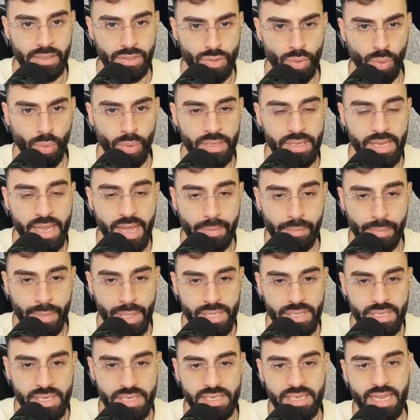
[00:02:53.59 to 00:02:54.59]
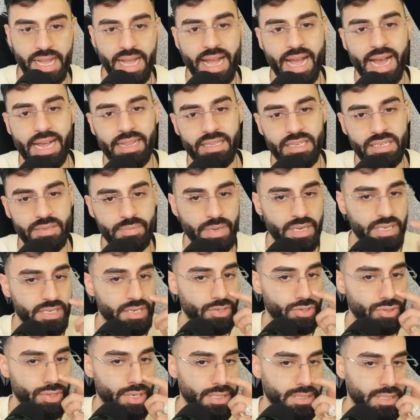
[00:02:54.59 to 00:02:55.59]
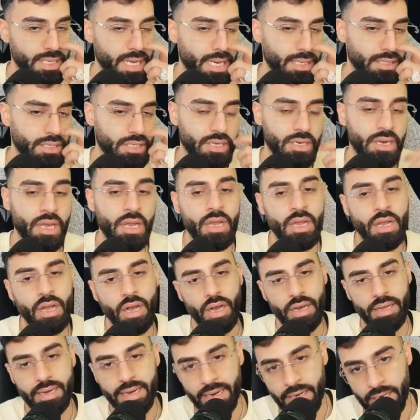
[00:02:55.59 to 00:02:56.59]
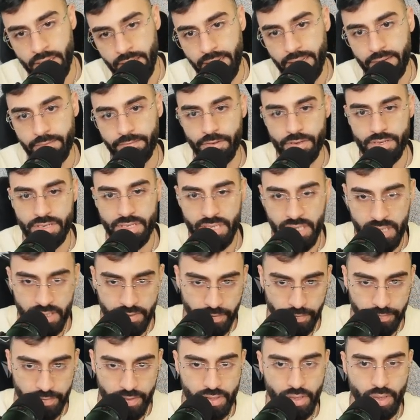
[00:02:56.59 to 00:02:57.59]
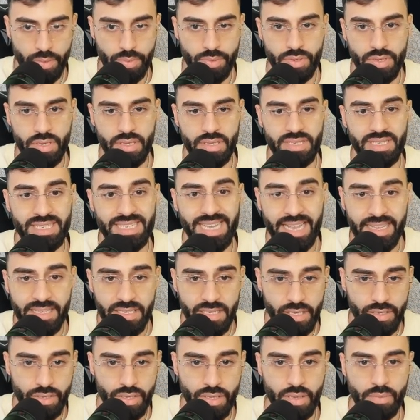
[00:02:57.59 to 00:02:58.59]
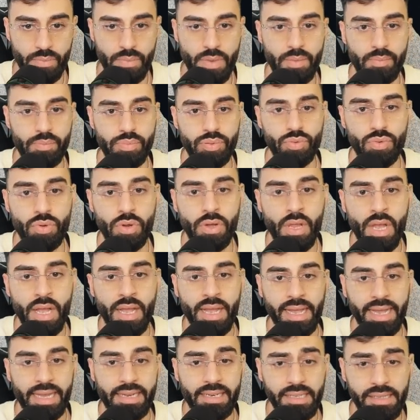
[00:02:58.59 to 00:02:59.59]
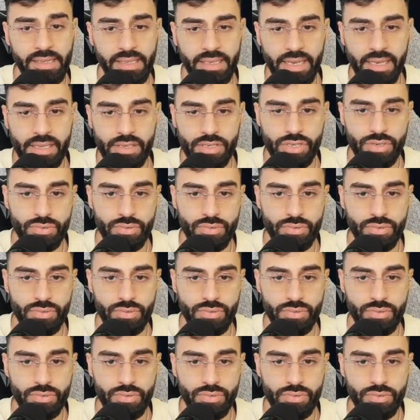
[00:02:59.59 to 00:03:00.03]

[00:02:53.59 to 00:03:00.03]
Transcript: So what that means is that Alex makes a transaction on her end for 650 WE, sends it to the mempool, and in the end she